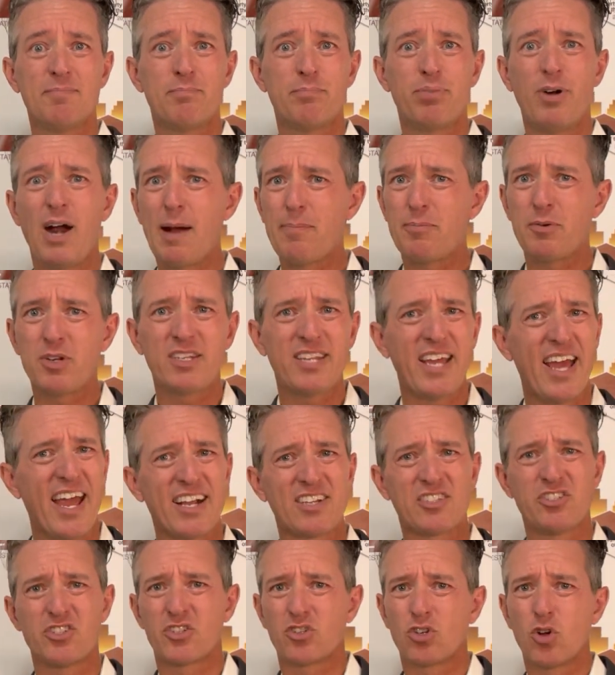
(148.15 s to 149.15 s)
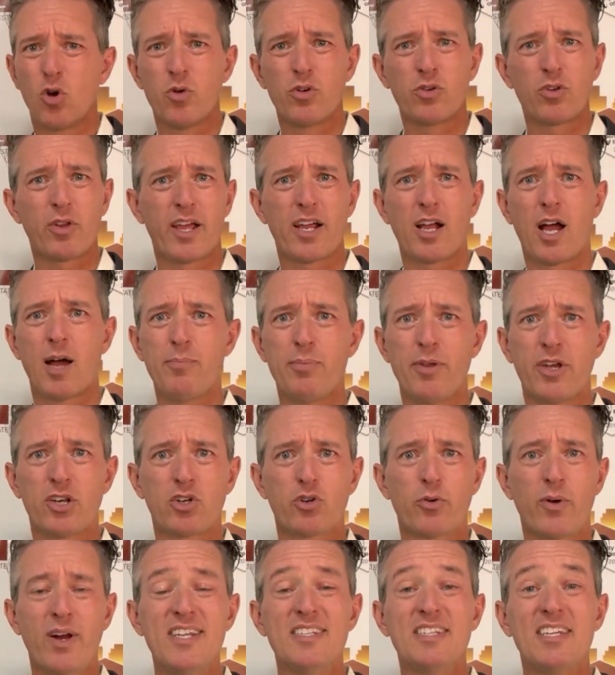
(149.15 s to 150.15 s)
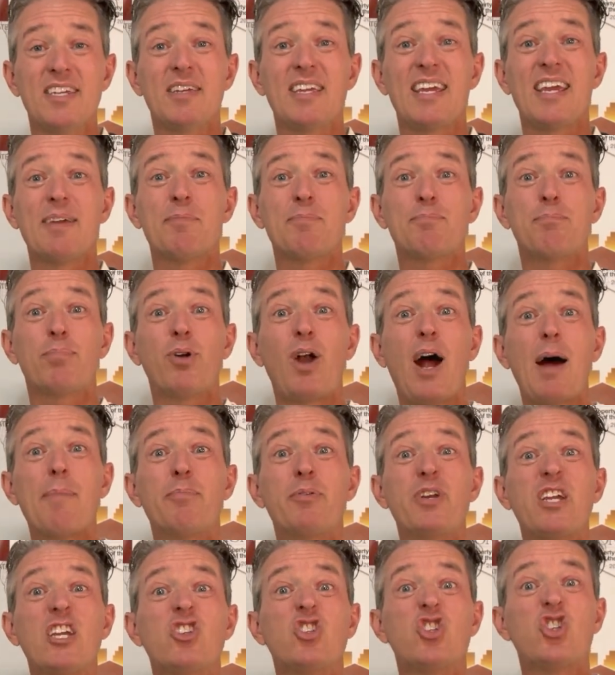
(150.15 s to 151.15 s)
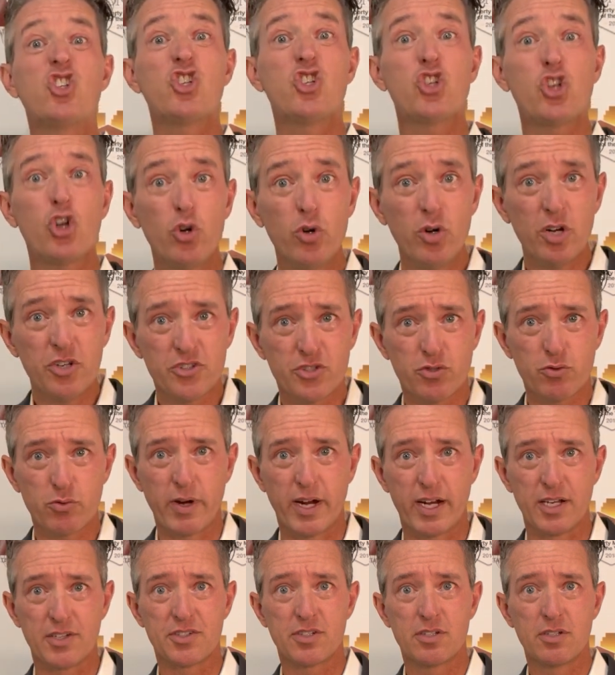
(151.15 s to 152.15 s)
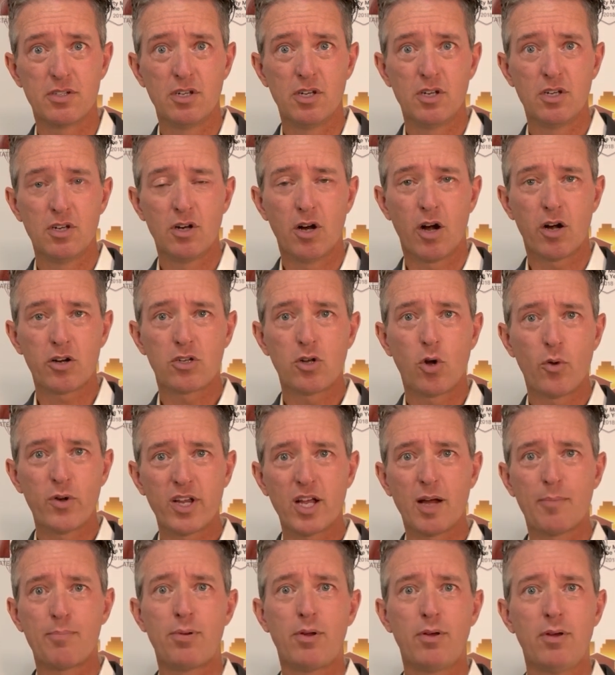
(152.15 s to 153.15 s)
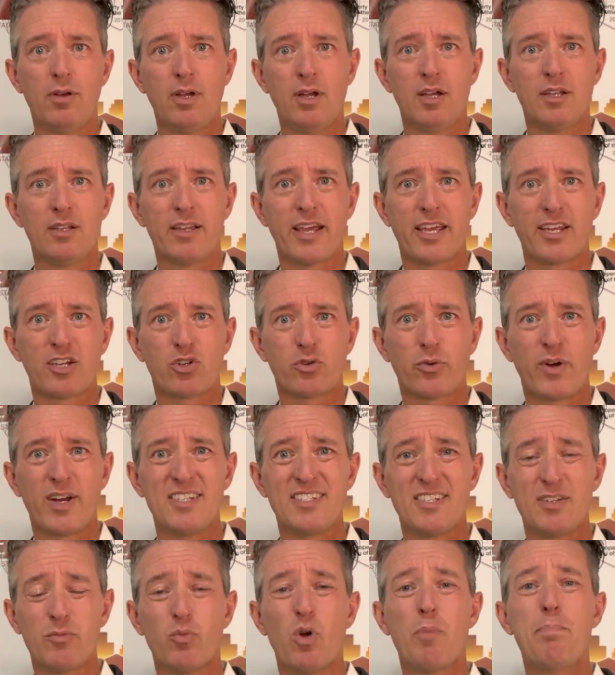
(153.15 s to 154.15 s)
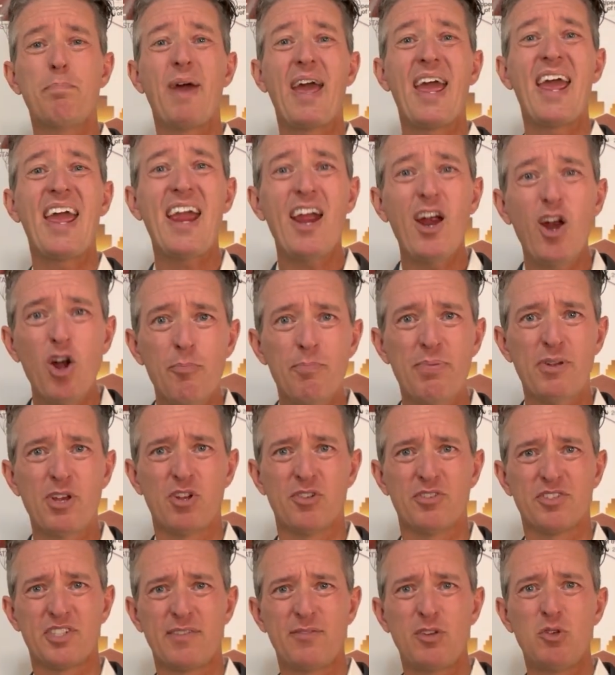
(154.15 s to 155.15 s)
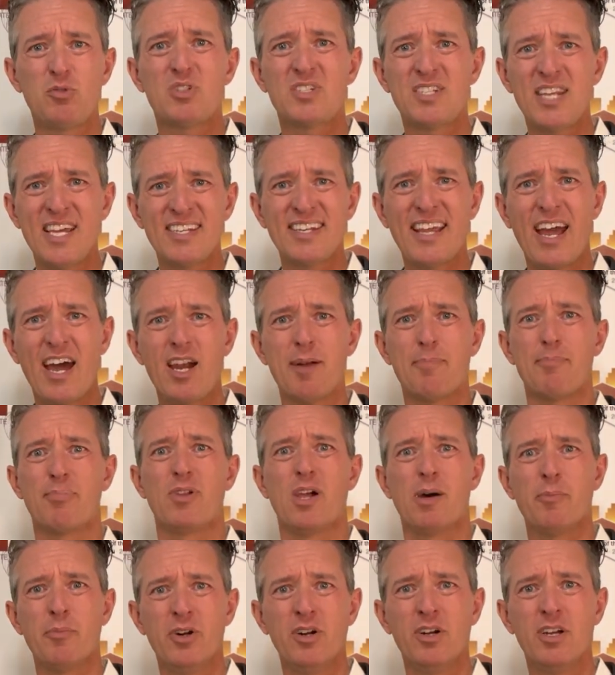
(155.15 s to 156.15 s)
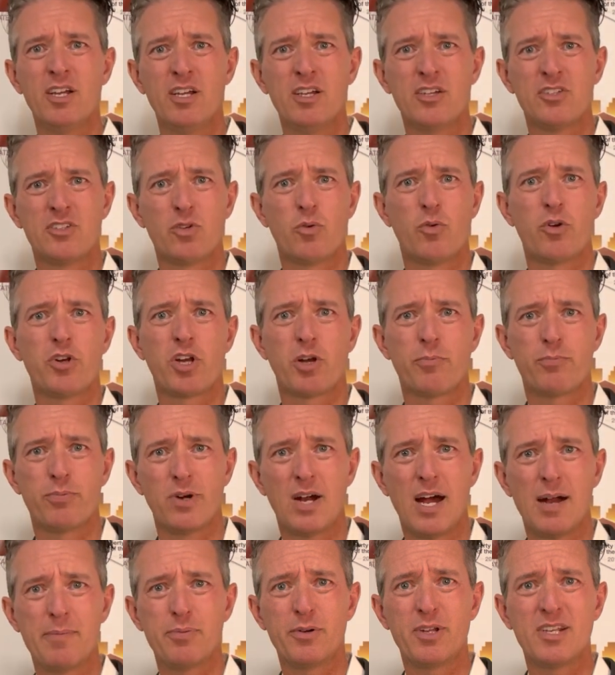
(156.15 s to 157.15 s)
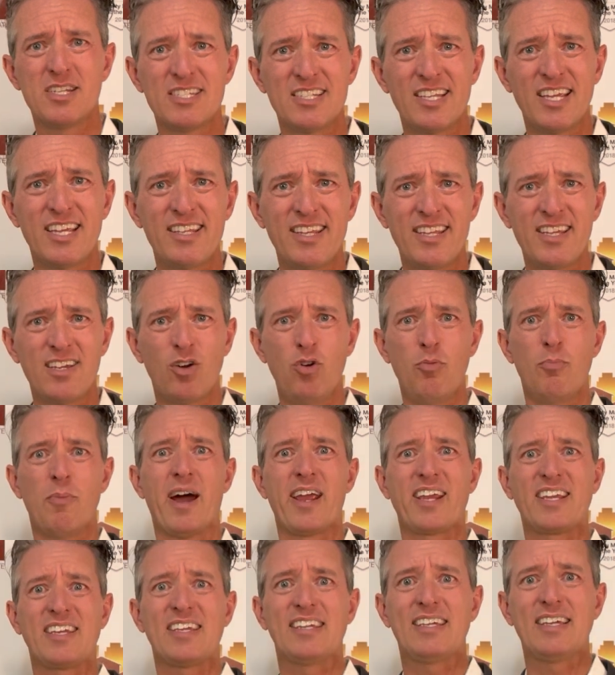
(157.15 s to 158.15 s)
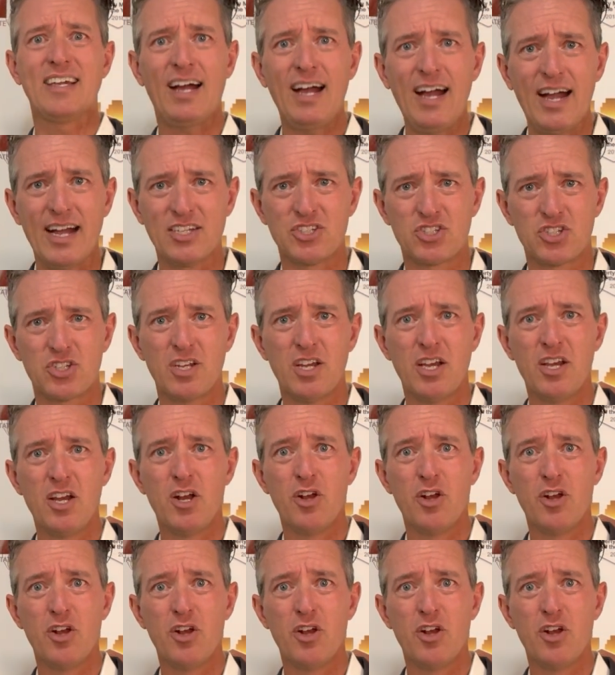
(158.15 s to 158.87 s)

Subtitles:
Property taxes are going up like crazy. Property insurance rates are going up like crazy. Repair bills. Have you sent out a plumber to one of your properties lately? Oh my gosh.